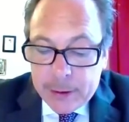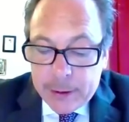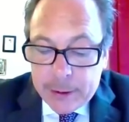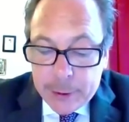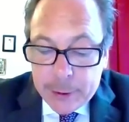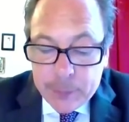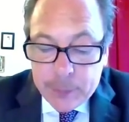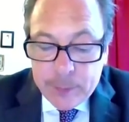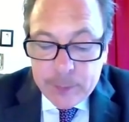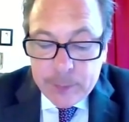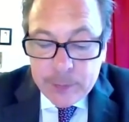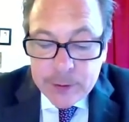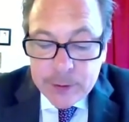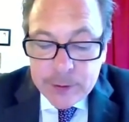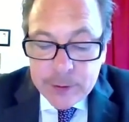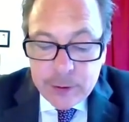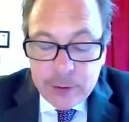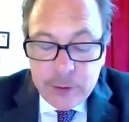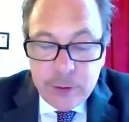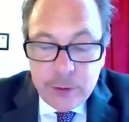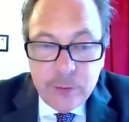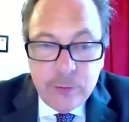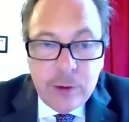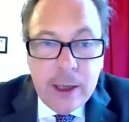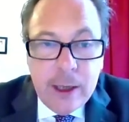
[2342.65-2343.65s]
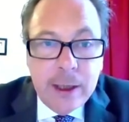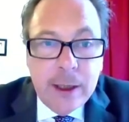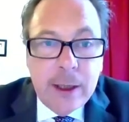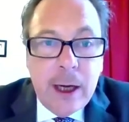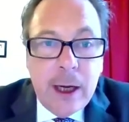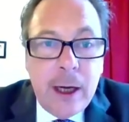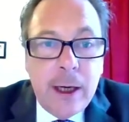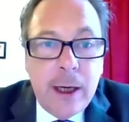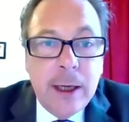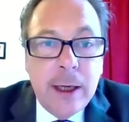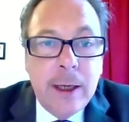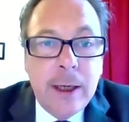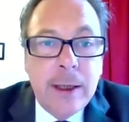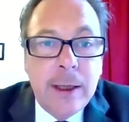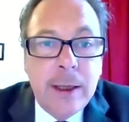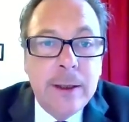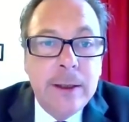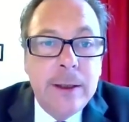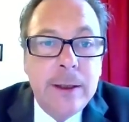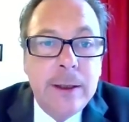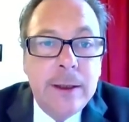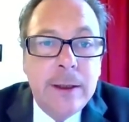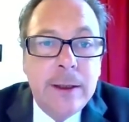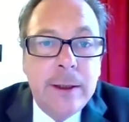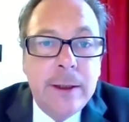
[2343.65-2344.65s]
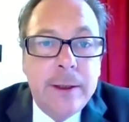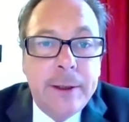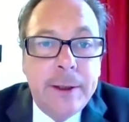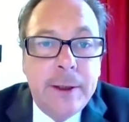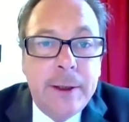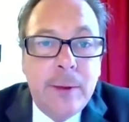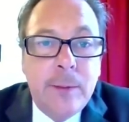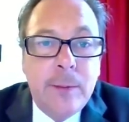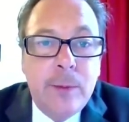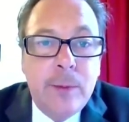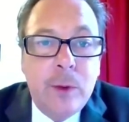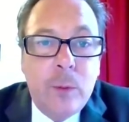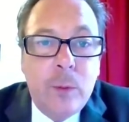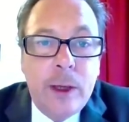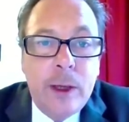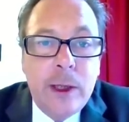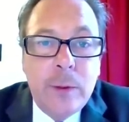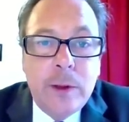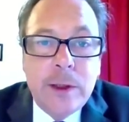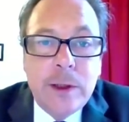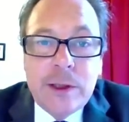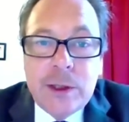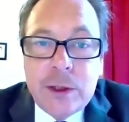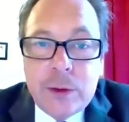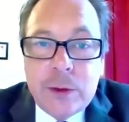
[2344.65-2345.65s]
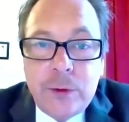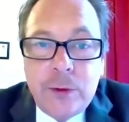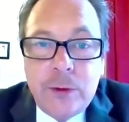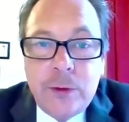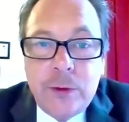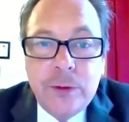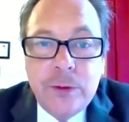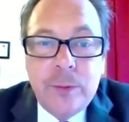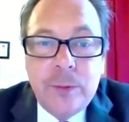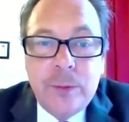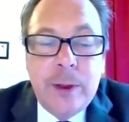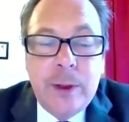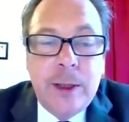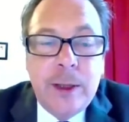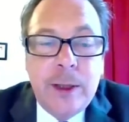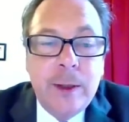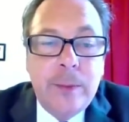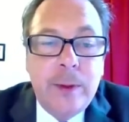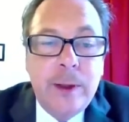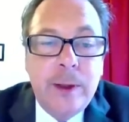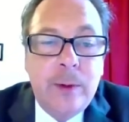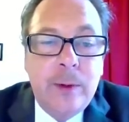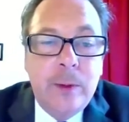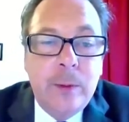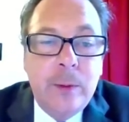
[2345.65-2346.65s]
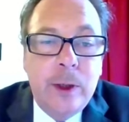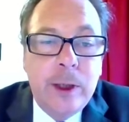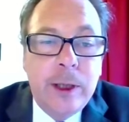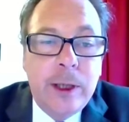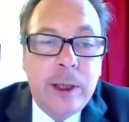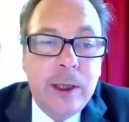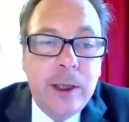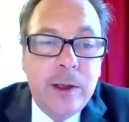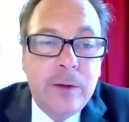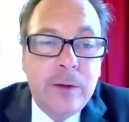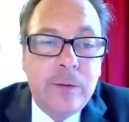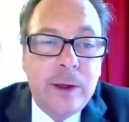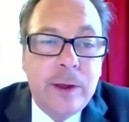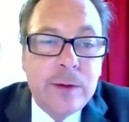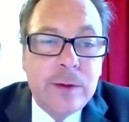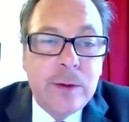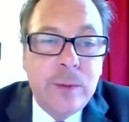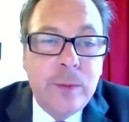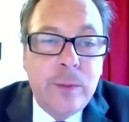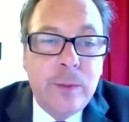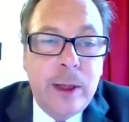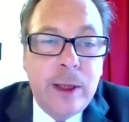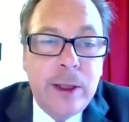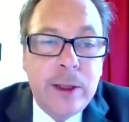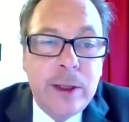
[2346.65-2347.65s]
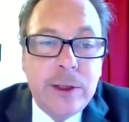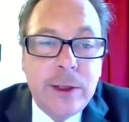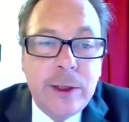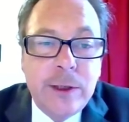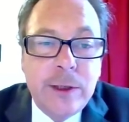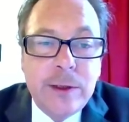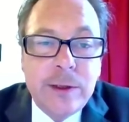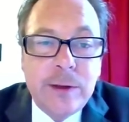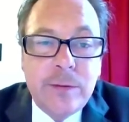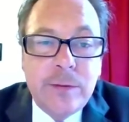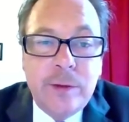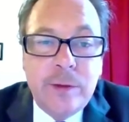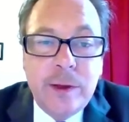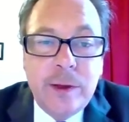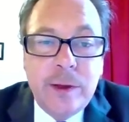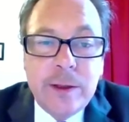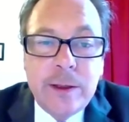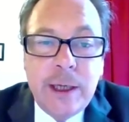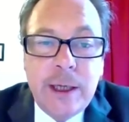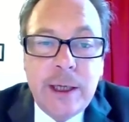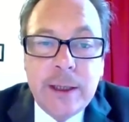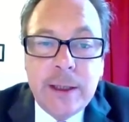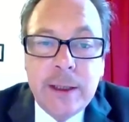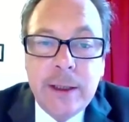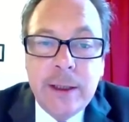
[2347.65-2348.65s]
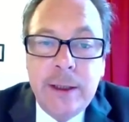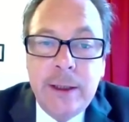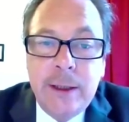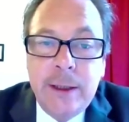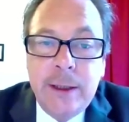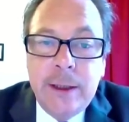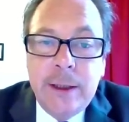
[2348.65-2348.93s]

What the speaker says: So you rank higher when you are scored by people working in investment managers, fintech,